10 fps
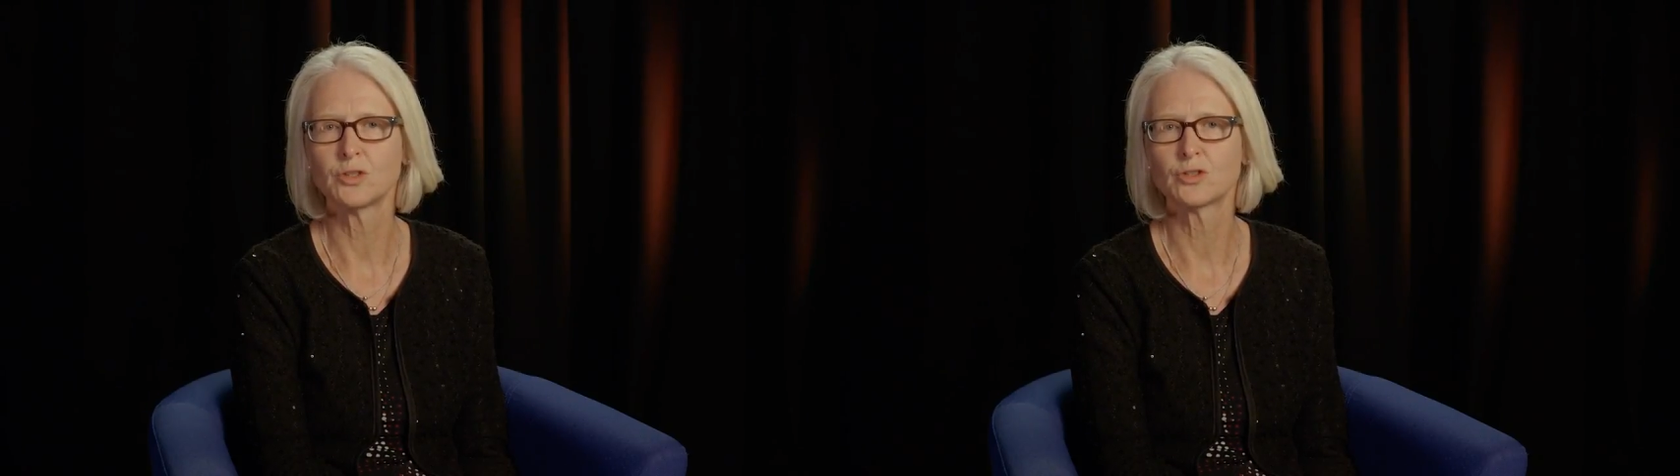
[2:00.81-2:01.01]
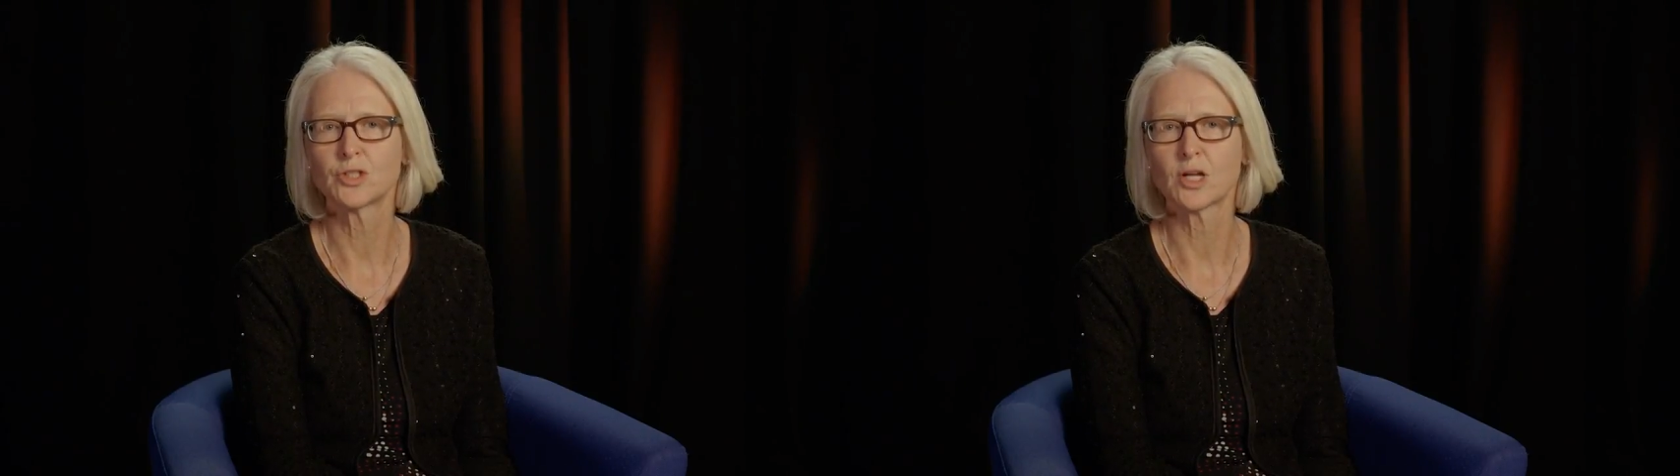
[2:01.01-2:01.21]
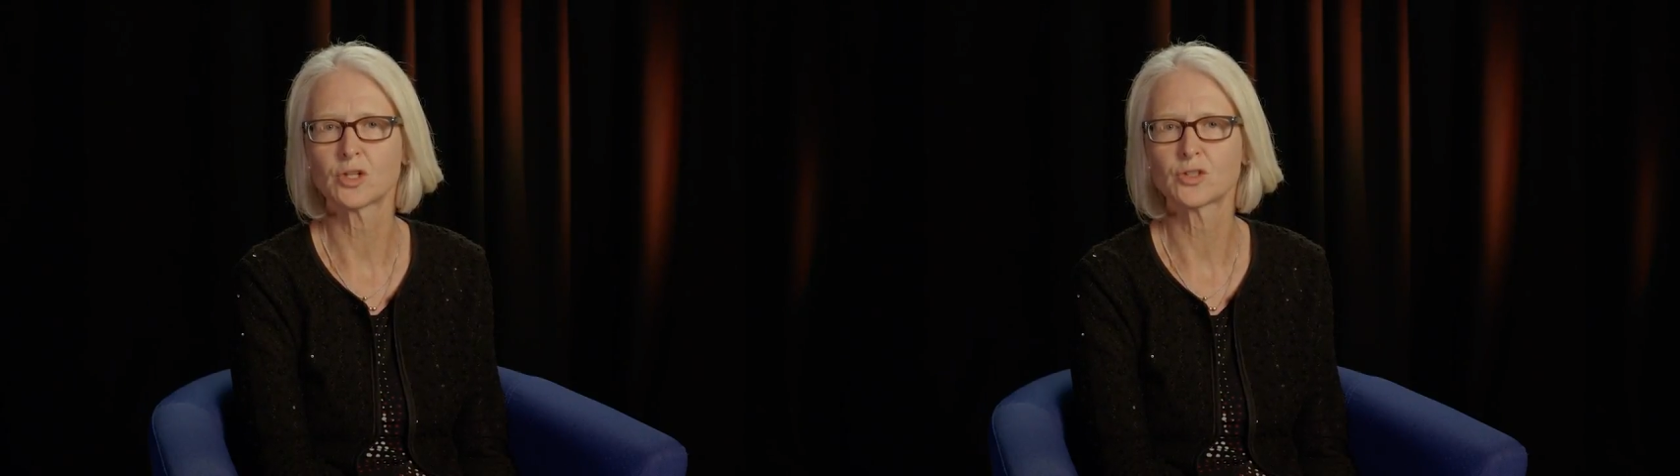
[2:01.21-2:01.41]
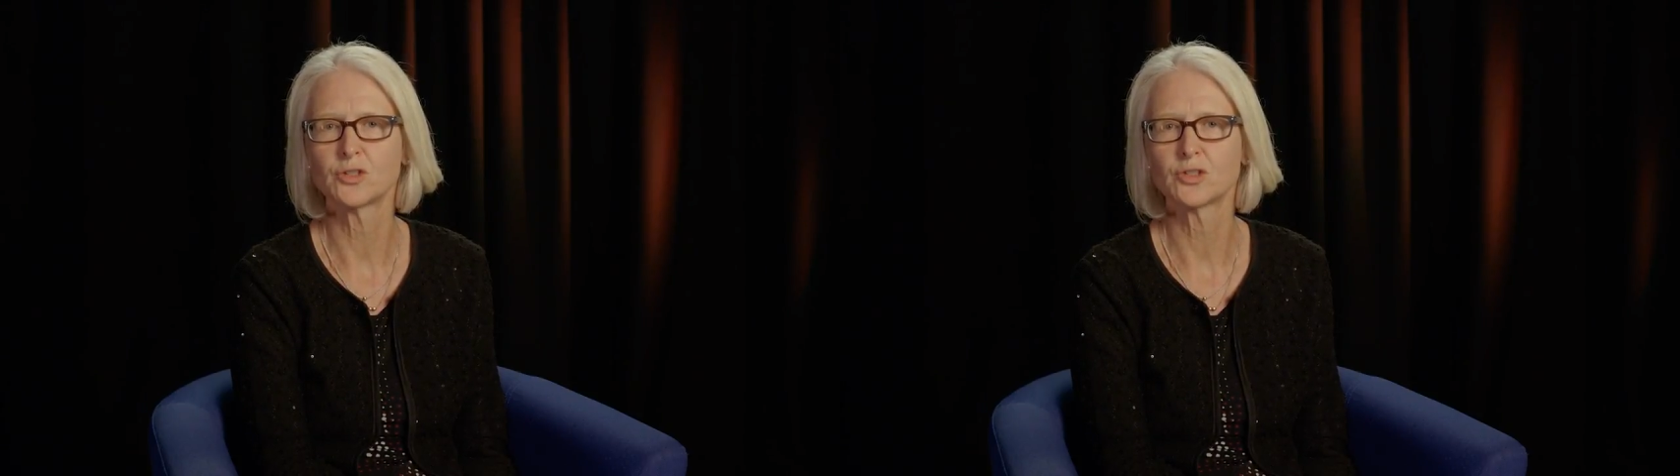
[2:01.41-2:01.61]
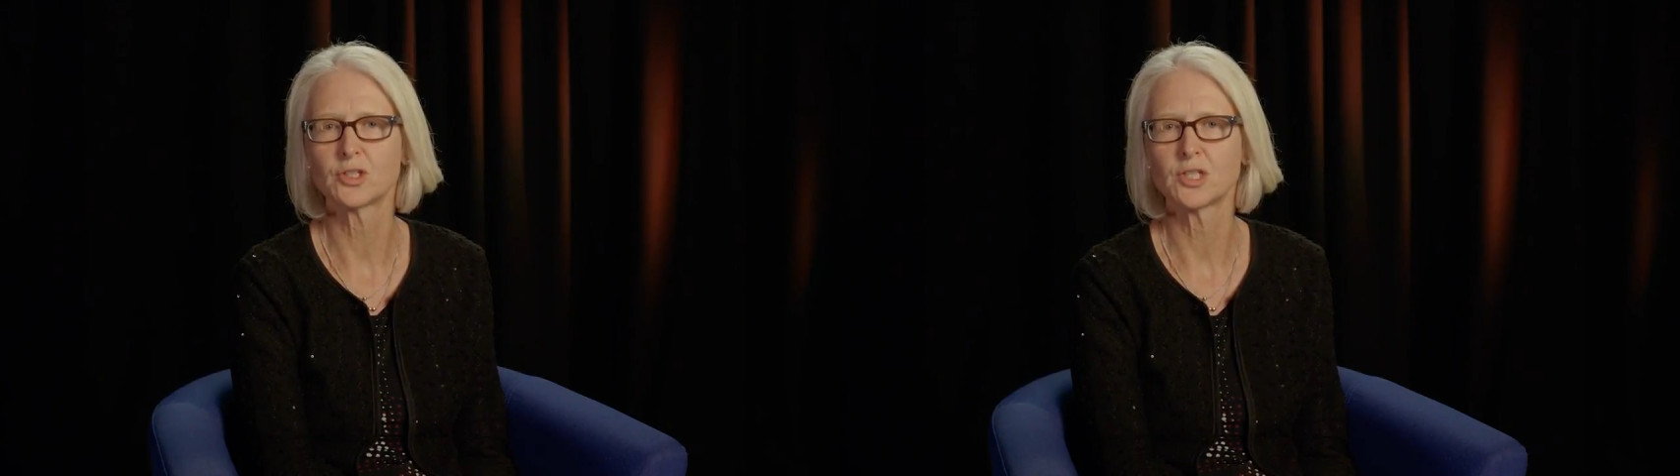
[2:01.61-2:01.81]

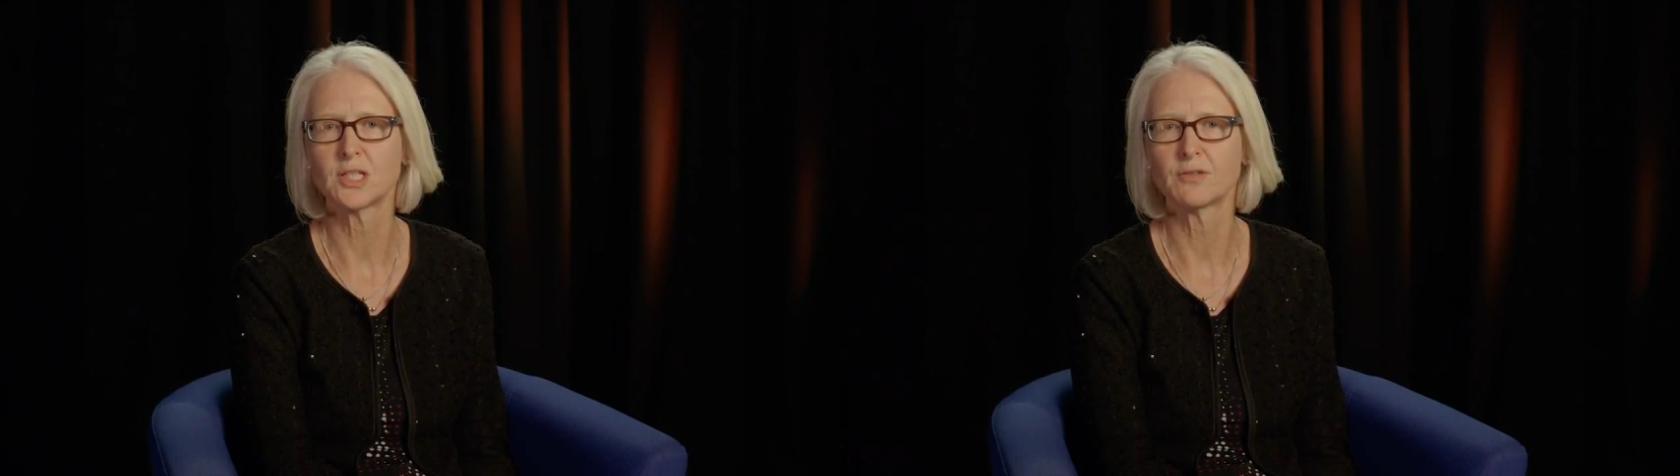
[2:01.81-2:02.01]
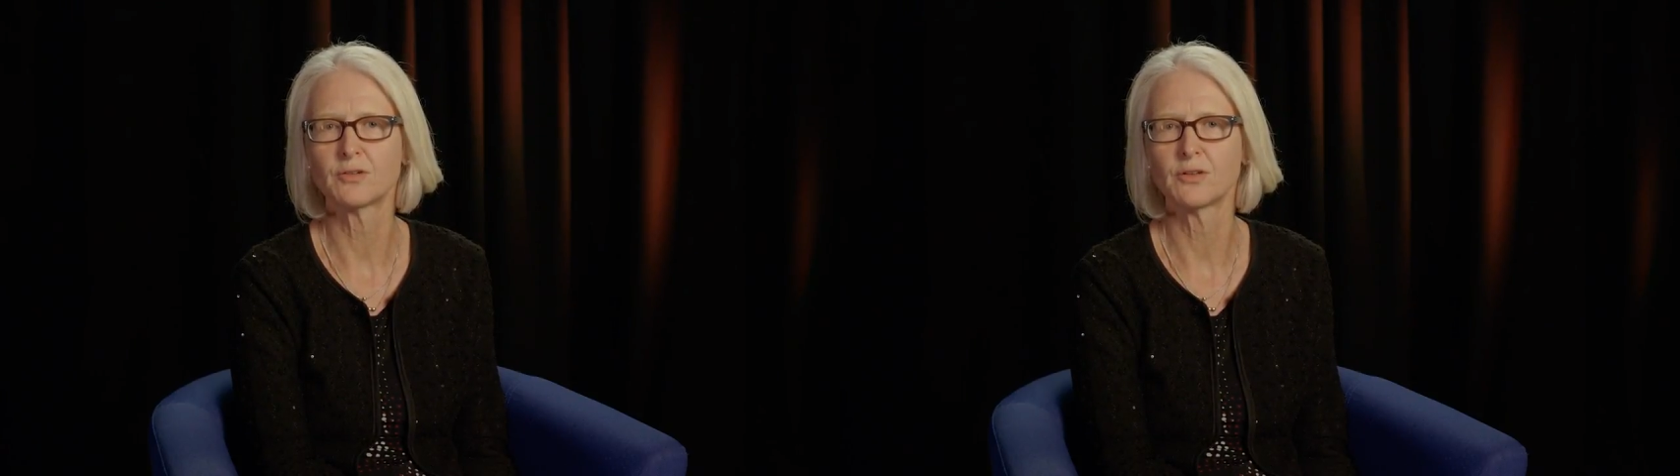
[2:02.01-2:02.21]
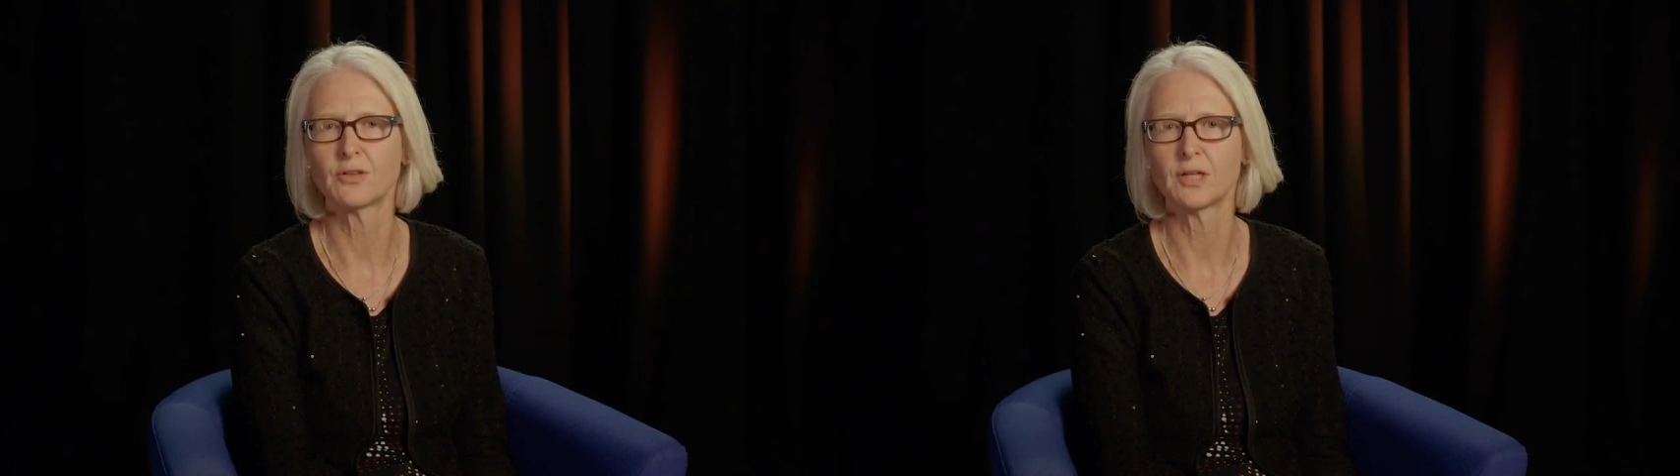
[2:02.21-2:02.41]
introductions to different